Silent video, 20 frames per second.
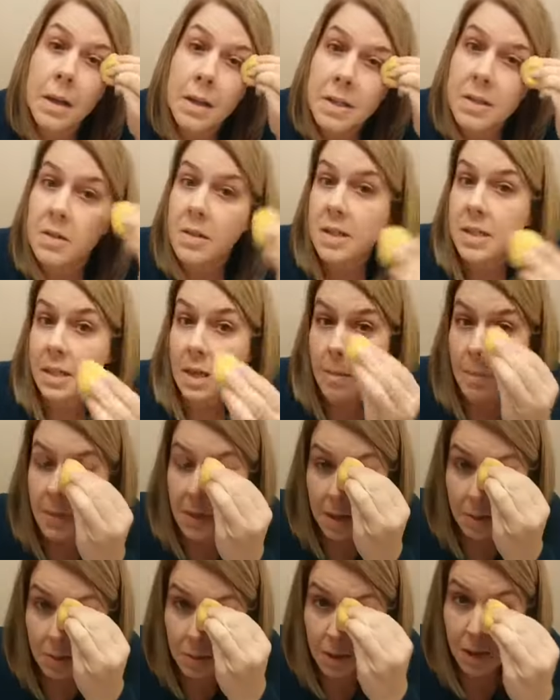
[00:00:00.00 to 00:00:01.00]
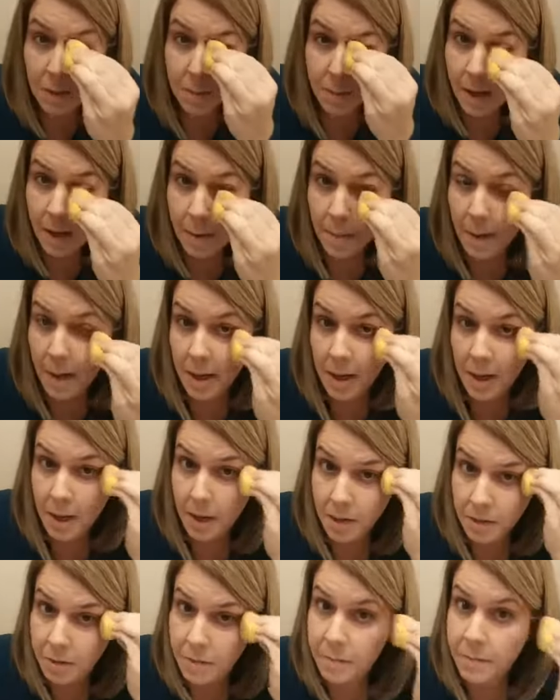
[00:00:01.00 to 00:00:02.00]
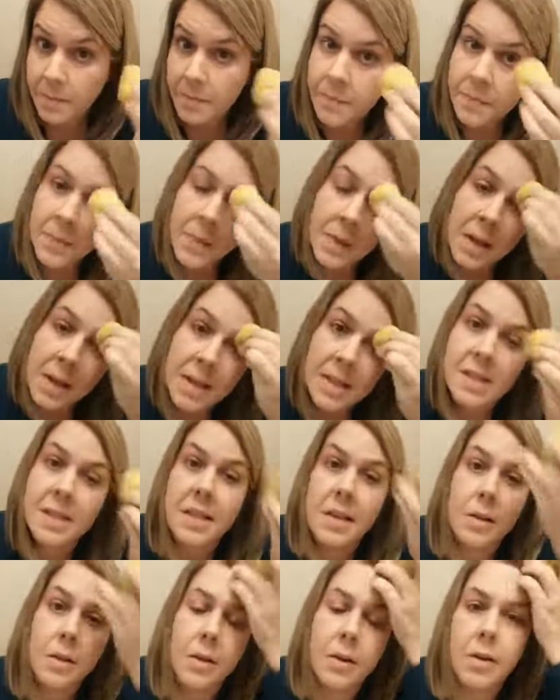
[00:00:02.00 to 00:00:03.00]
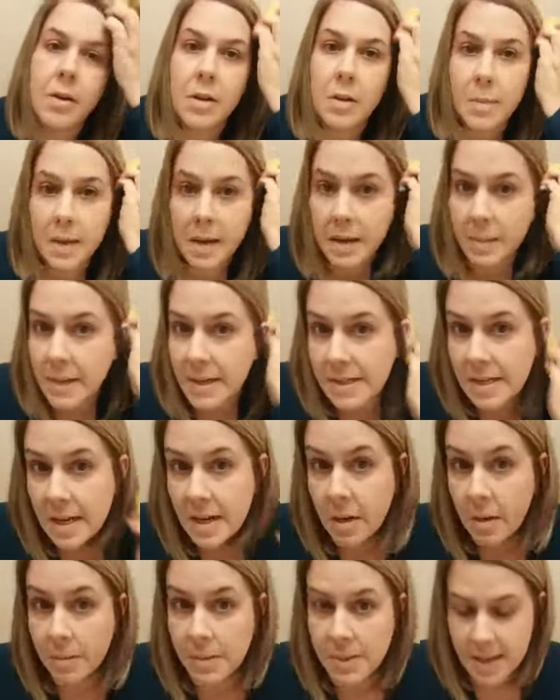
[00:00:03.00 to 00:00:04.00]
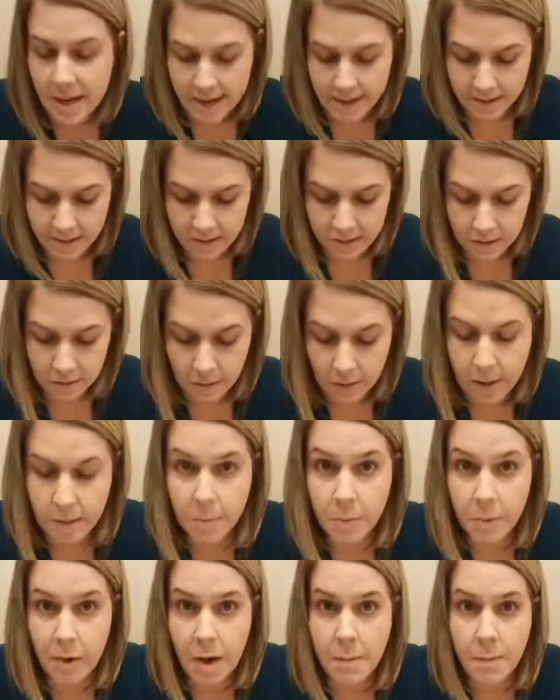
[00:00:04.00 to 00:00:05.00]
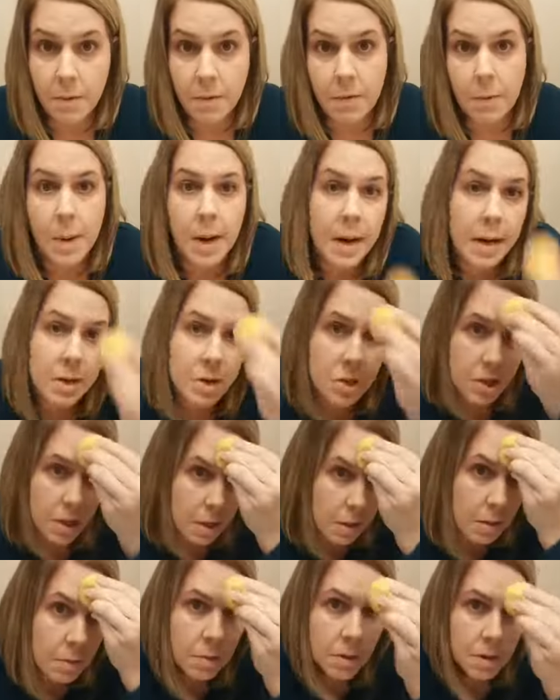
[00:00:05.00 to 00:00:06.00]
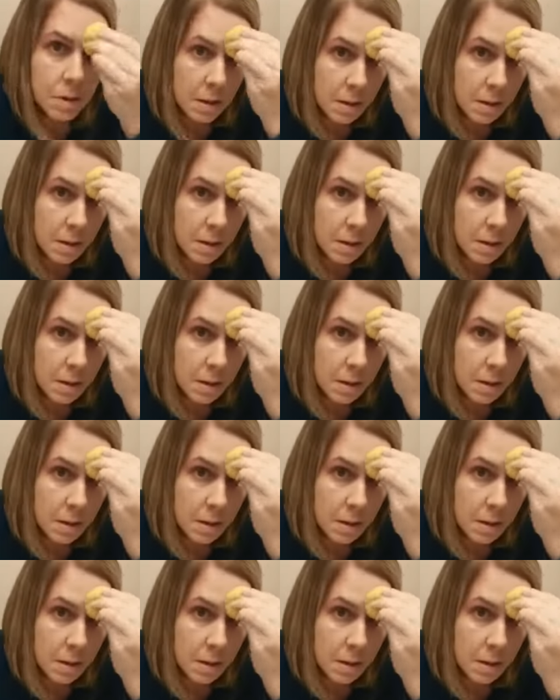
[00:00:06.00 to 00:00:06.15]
Do the same thing when I apply my concealer here in a minute, because it helps act as a great primer for my eyeshadow.